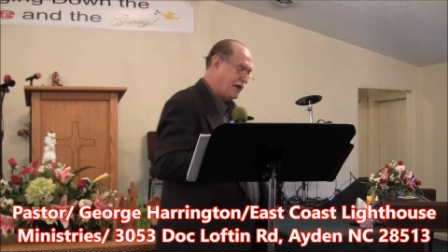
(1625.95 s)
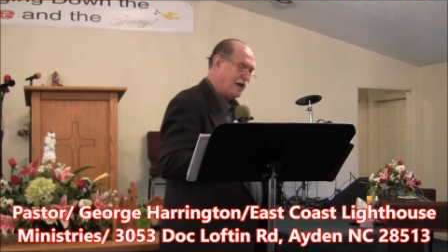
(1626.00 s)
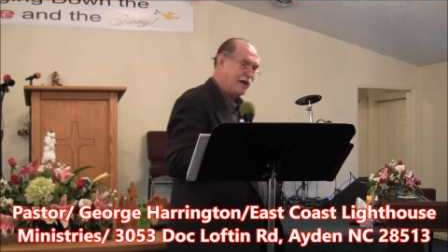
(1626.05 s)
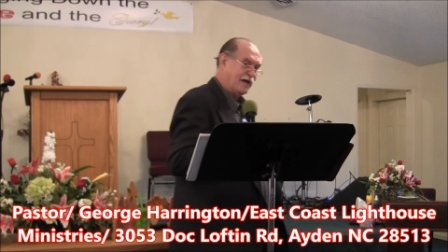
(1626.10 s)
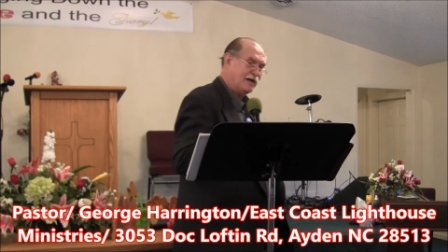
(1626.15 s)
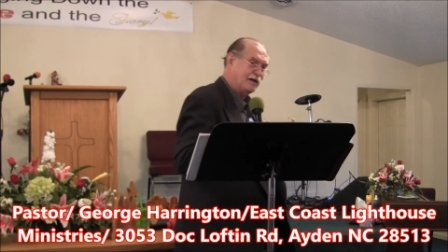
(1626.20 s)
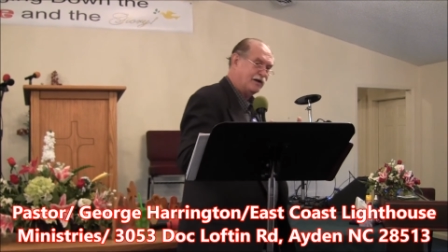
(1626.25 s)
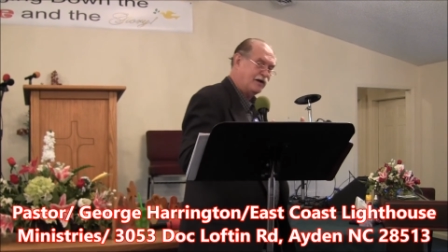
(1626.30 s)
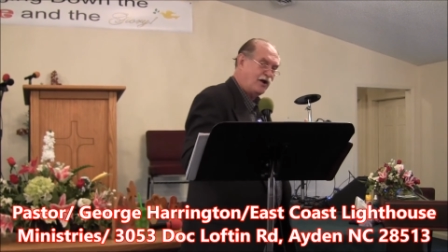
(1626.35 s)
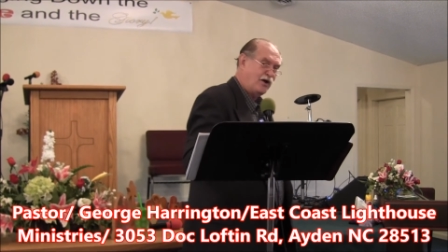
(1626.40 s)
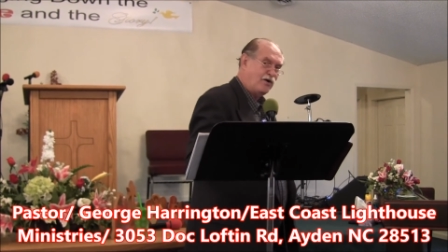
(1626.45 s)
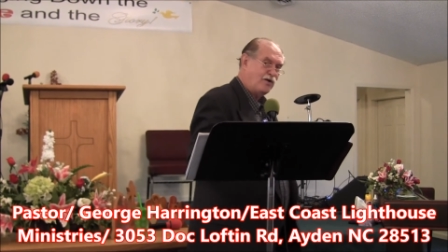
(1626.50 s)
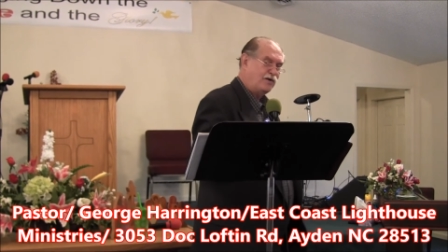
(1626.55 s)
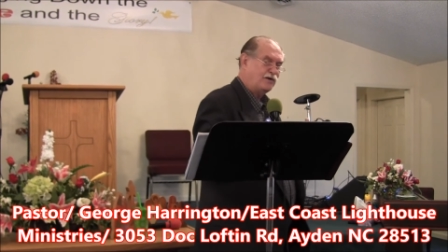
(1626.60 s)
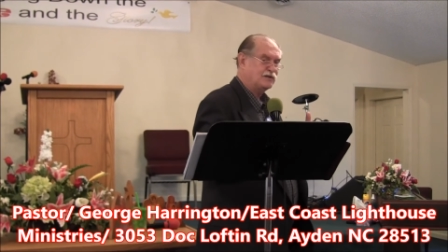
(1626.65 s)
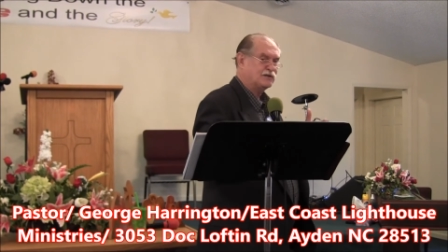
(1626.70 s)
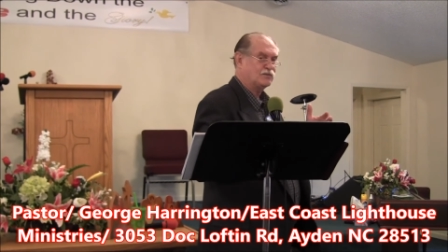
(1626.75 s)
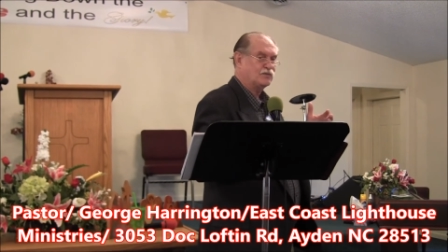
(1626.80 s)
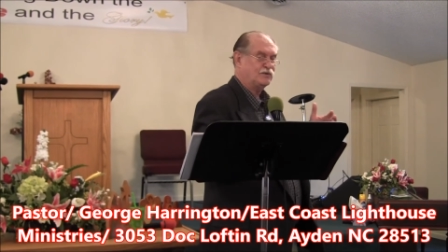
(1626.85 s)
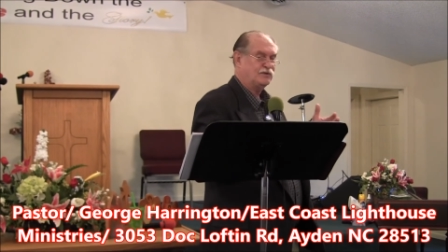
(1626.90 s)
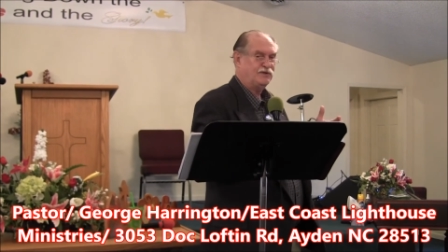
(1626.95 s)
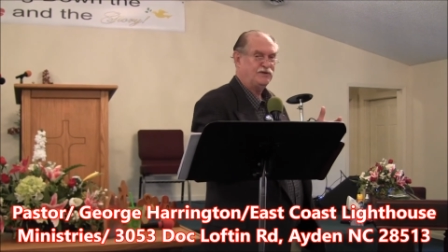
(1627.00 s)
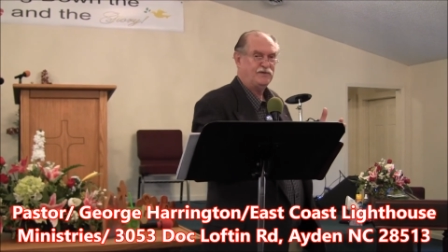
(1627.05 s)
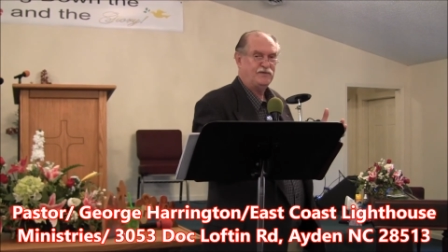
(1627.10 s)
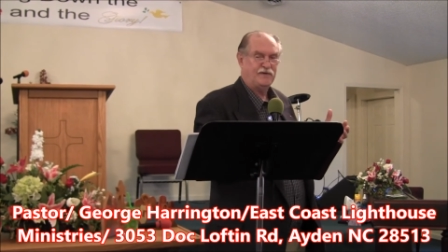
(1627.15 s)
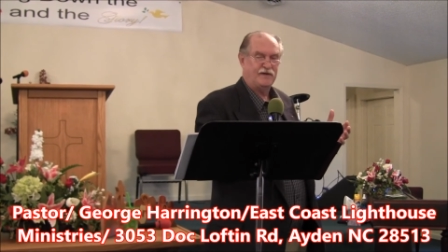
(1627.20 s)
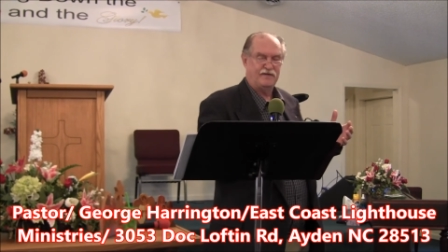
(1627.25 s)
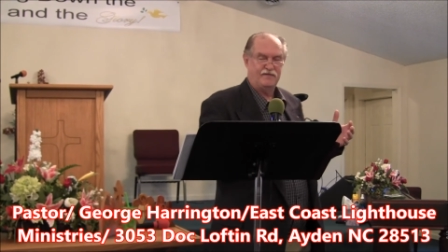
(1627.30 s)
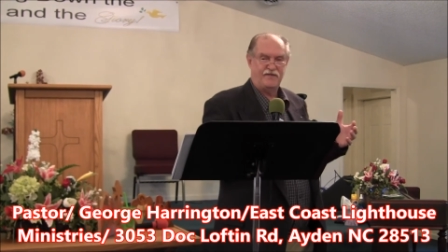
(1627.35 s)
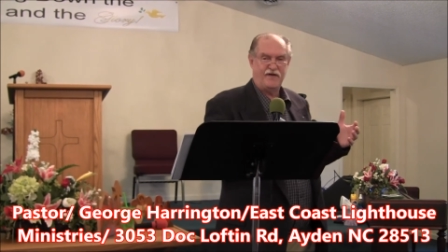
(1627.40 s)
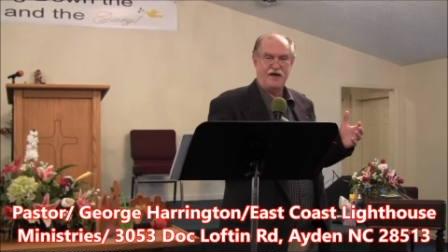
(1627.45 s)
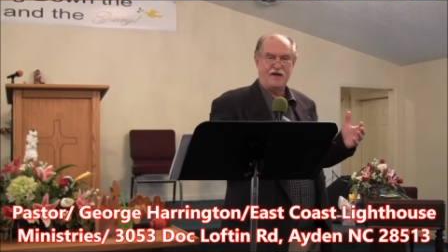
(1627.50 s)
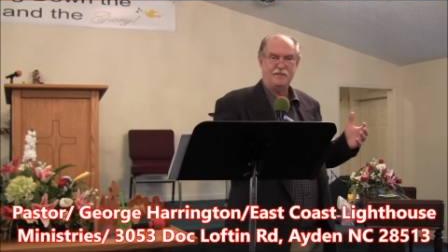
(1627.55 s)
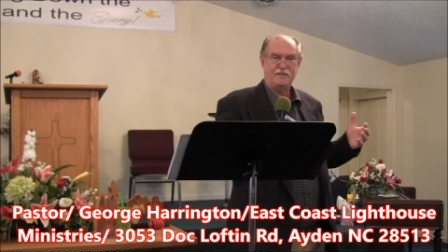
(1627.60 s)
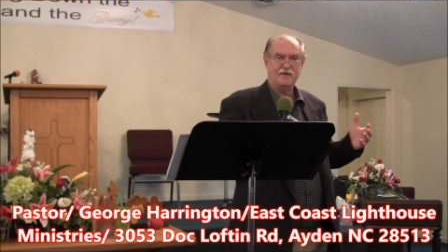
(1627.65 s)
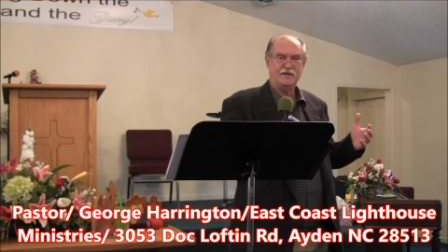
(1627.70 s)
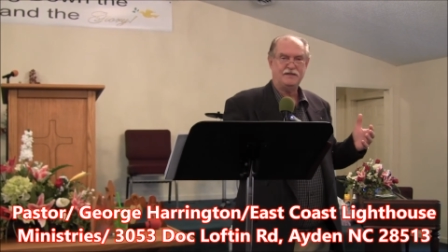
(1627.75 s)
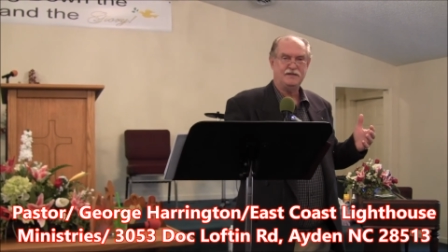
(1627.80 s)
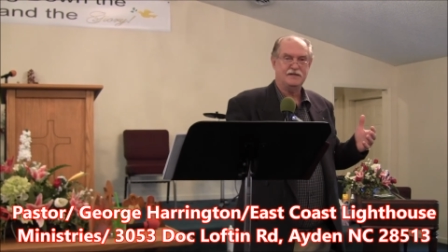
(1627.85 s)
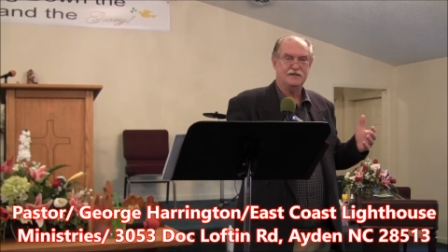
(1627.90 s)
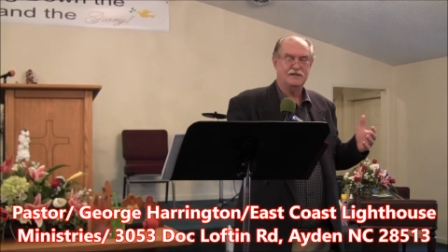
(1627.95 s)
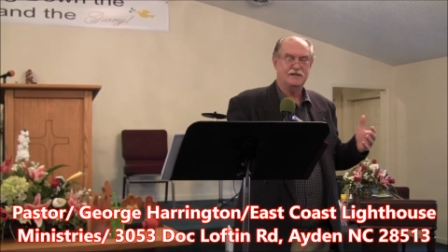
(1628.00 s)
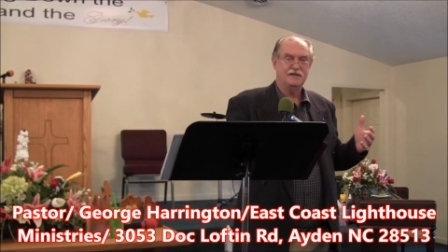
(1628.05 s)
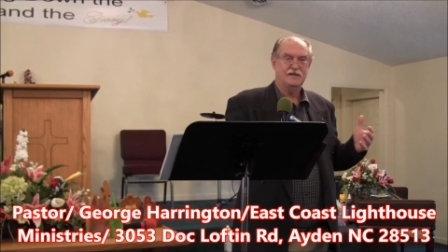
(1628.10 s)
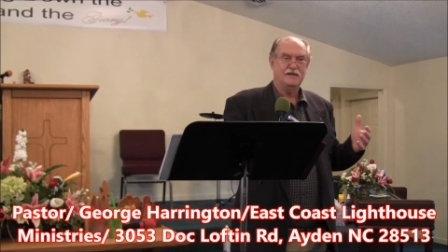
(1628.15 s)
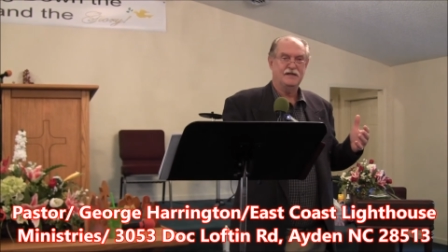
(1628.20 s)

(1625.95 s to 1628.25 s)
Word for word: and inheritance will do in families?